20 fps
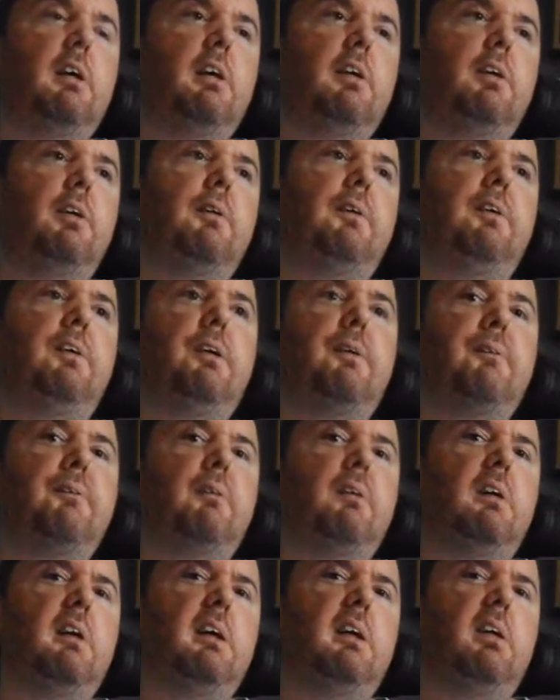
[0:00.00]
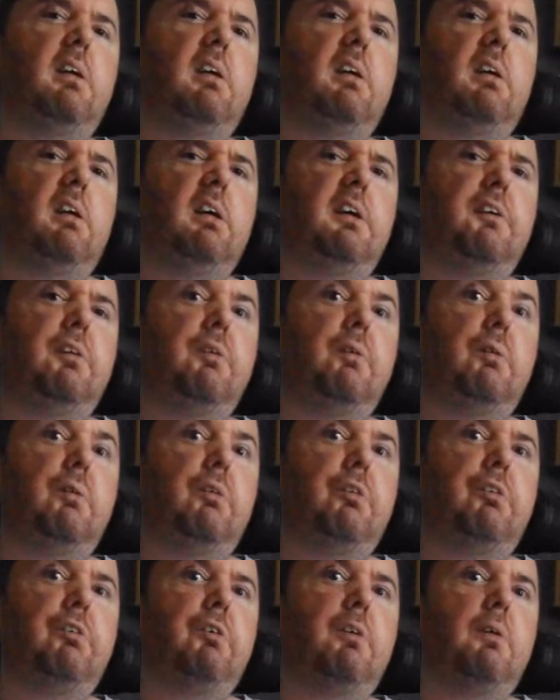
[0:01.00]
that you can buy in a corner
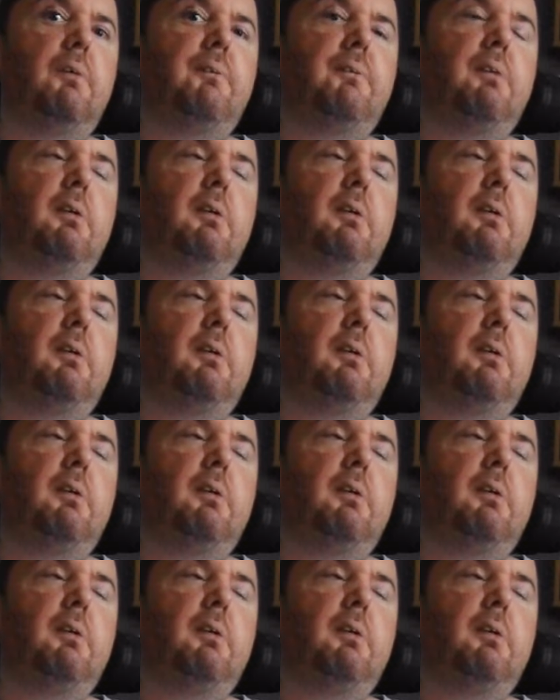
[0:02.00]
shop